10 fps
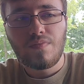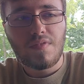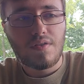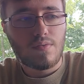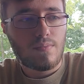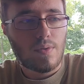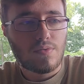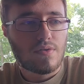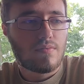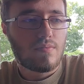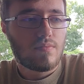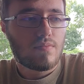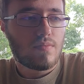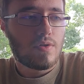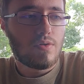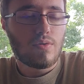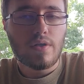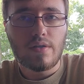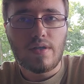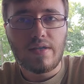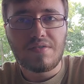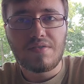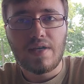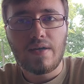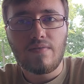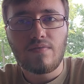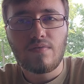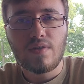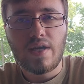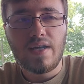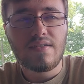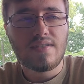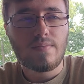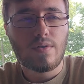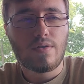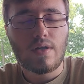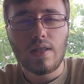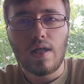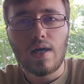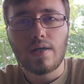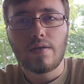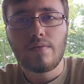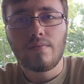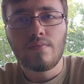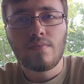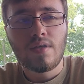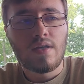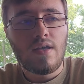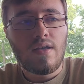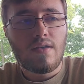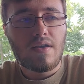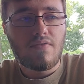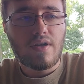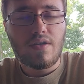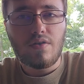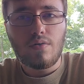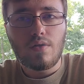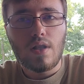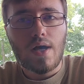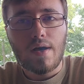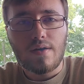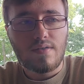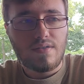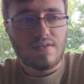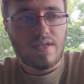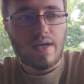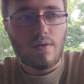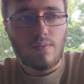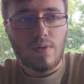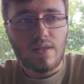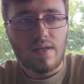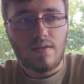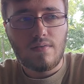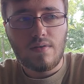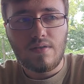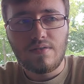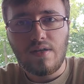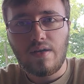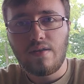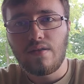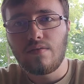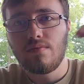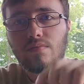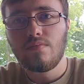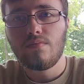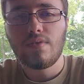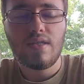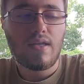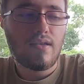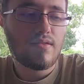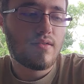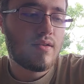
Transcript: That's what most new gun cases have. Kind of similar to Glock. Ever get a new Glock, this is kind of what that inside of the thing is.